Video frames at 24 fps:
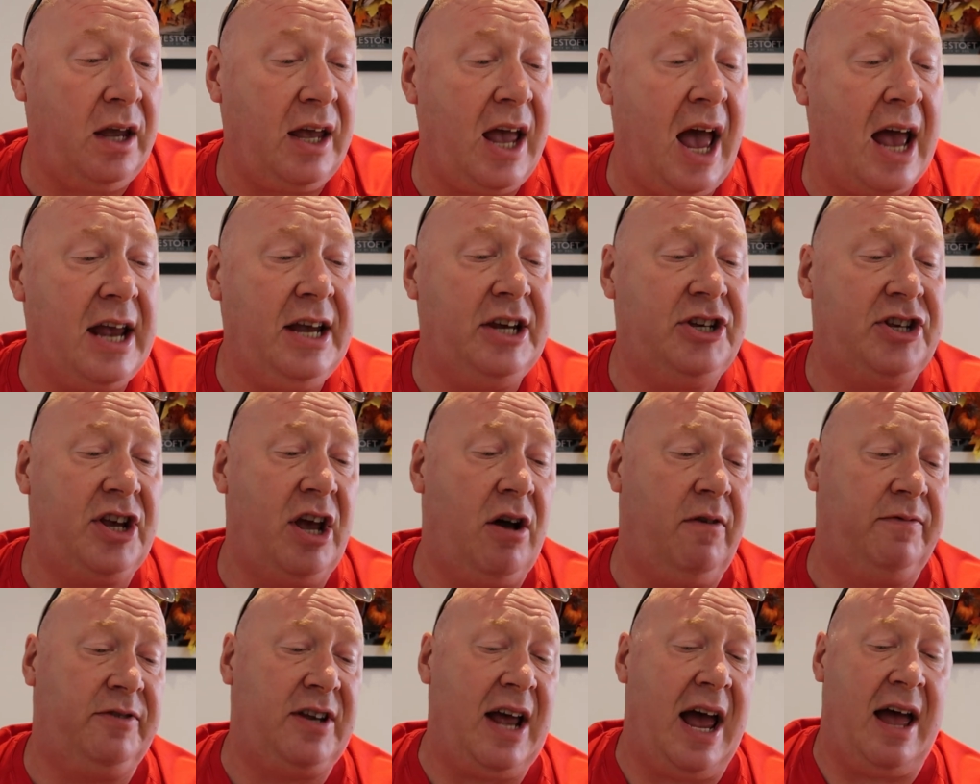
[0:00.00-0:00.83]
Get
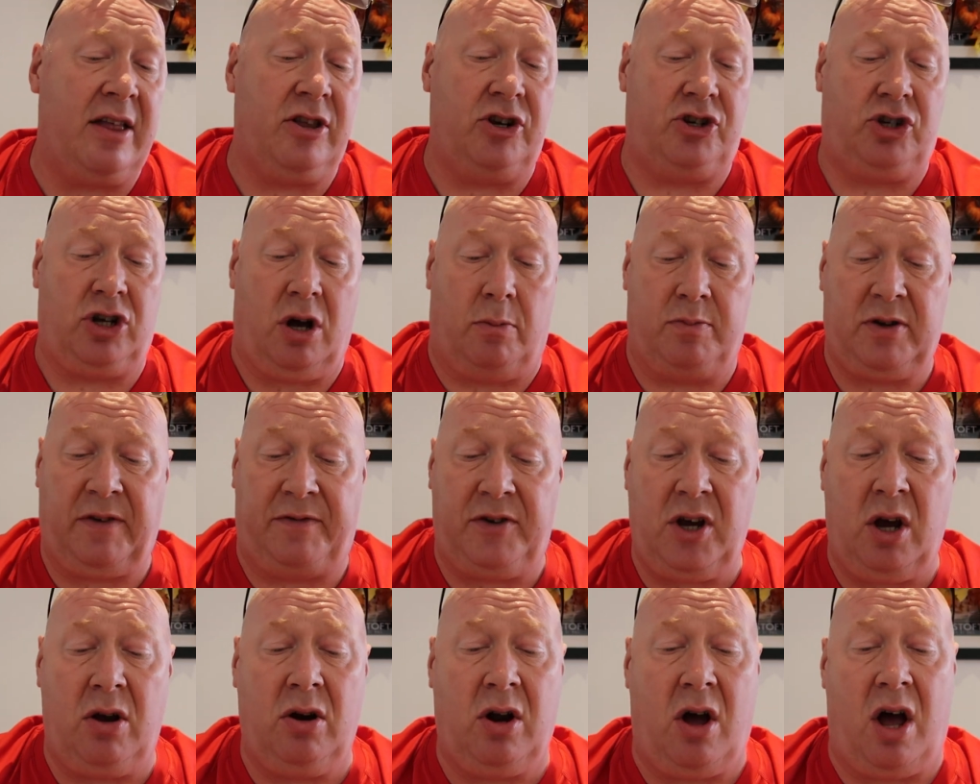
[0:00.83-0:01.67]
yourself down the shops
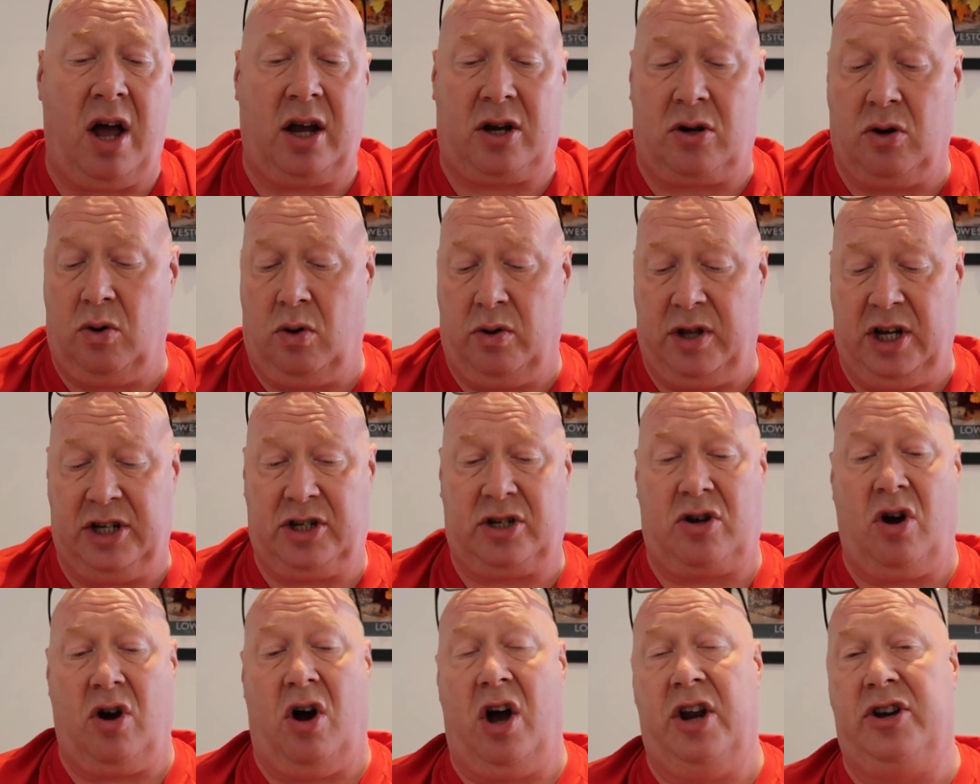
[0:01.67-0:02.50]
if you like all
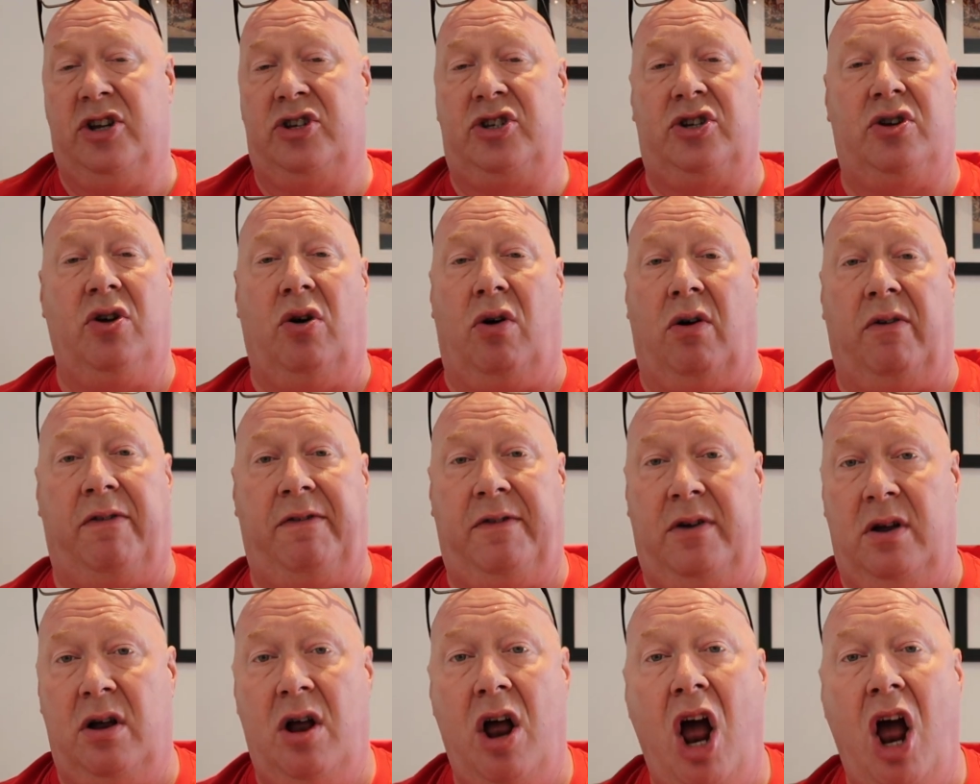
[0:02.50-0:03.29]
this kind of stuff.